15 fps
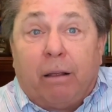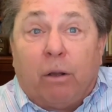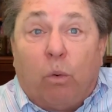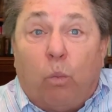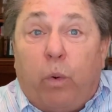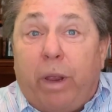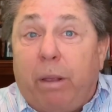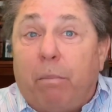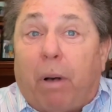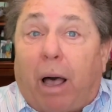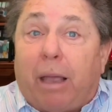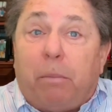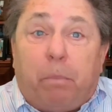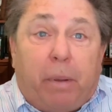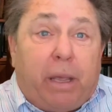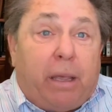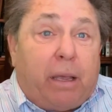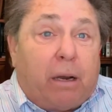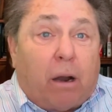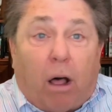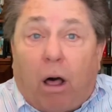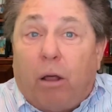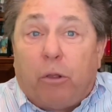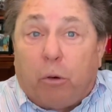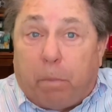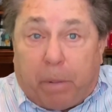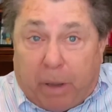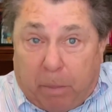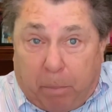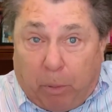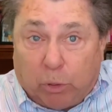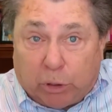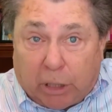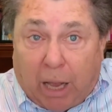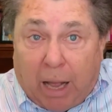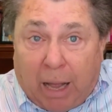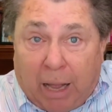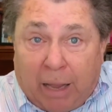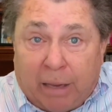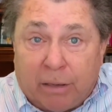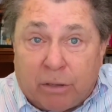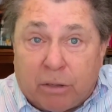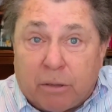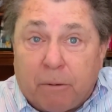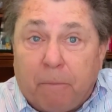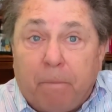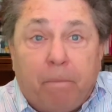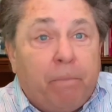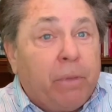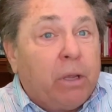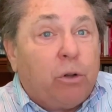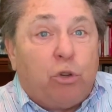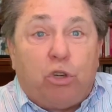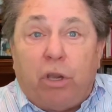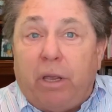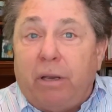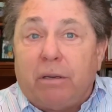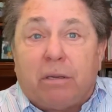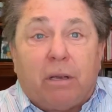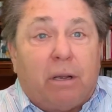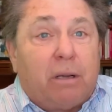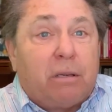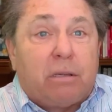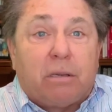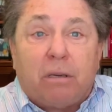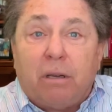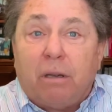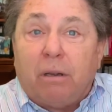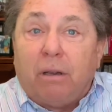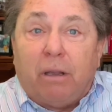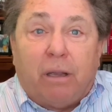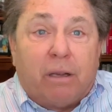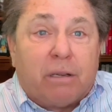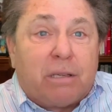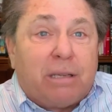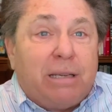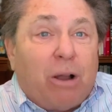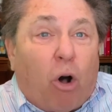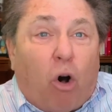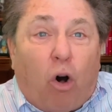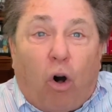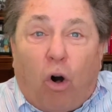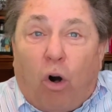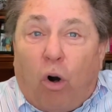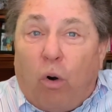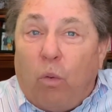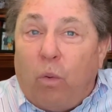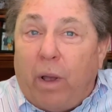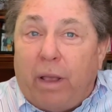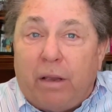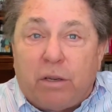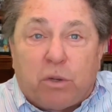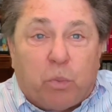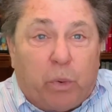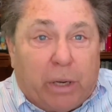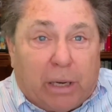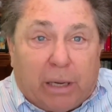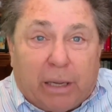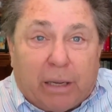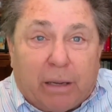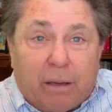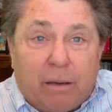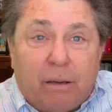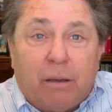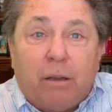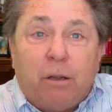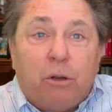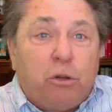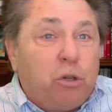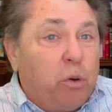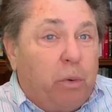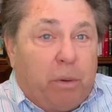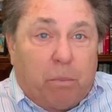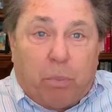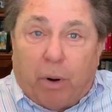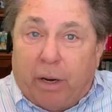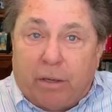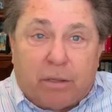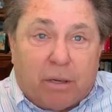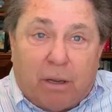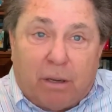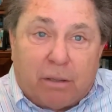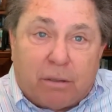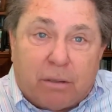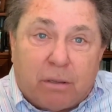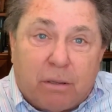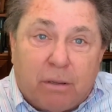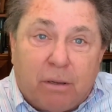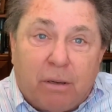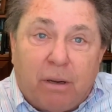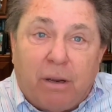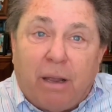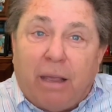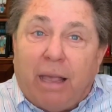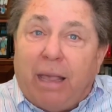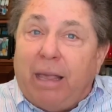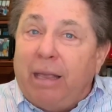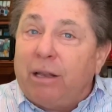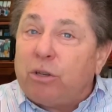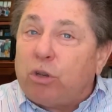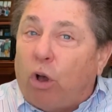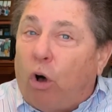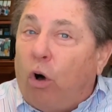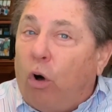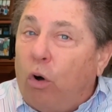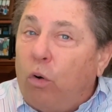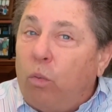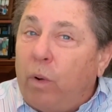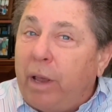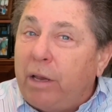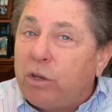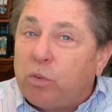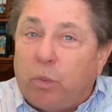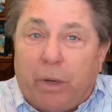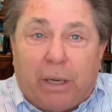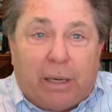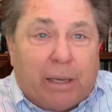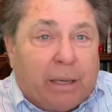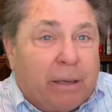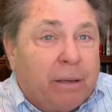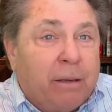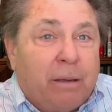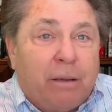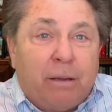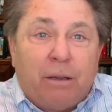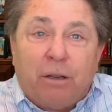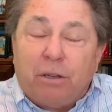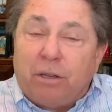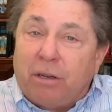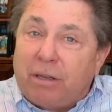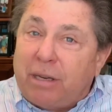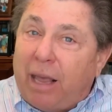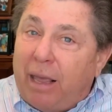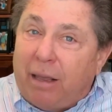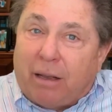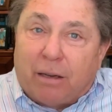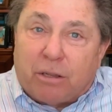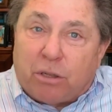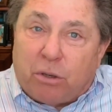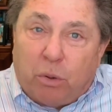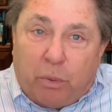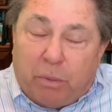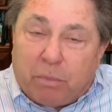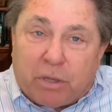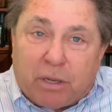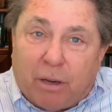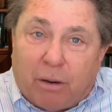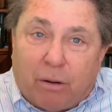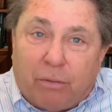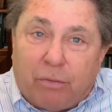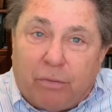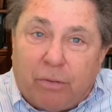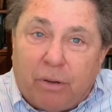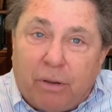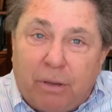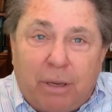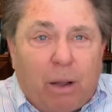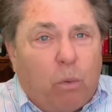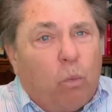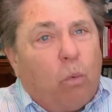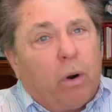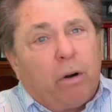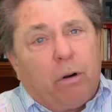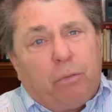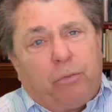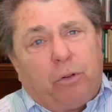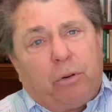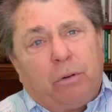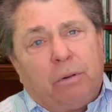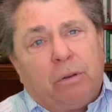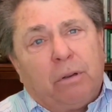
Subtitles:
we might be in other people's eyes. Jesus is always willing to embrace us. He is always willing to take us to himself. Isn't that wonderful?